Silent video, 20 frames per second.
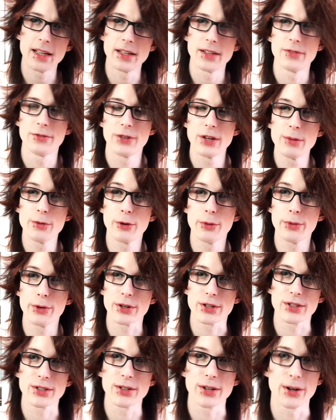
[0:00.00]
3 more
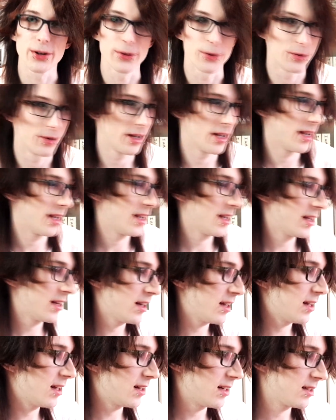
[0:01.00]
books to go,
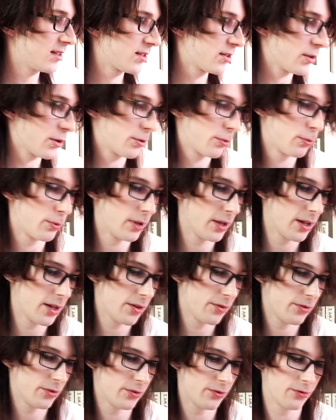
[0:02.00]
and I'll start
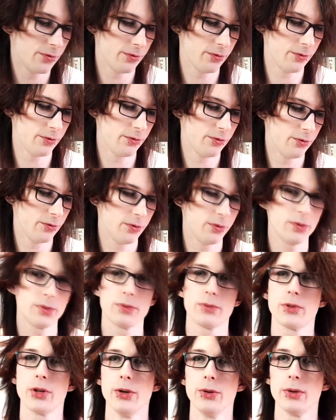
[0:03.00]
with
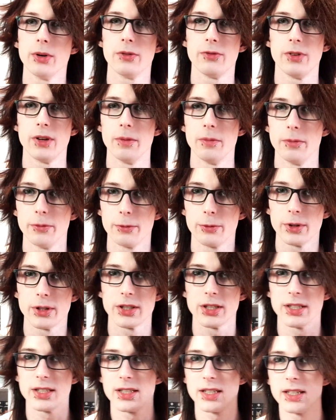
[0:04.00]
2 of them, which
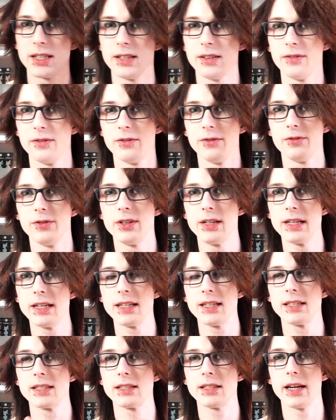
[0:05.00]
is in
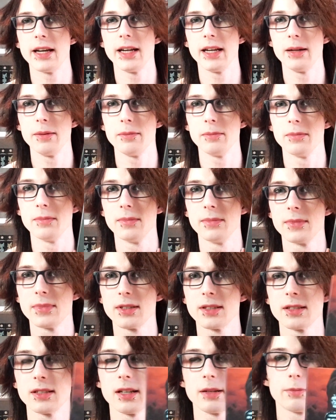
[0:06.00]
the same
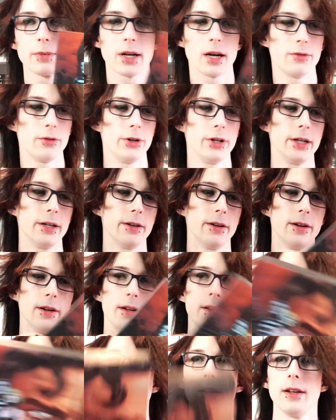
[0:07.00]
slipcover here,
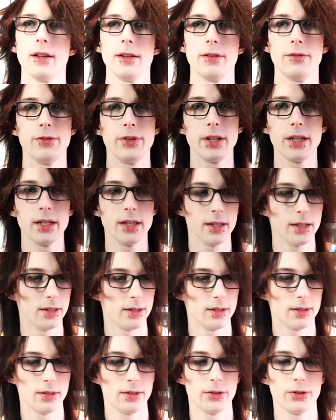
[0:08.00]
the
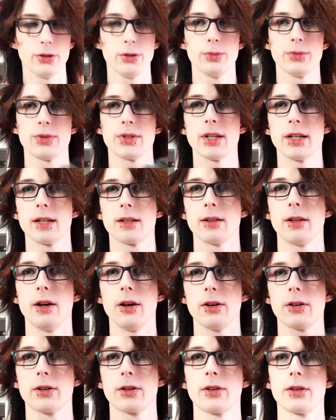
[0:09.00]
Doomsday
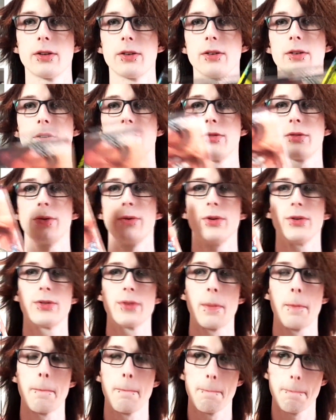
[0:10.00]
Clock, of course.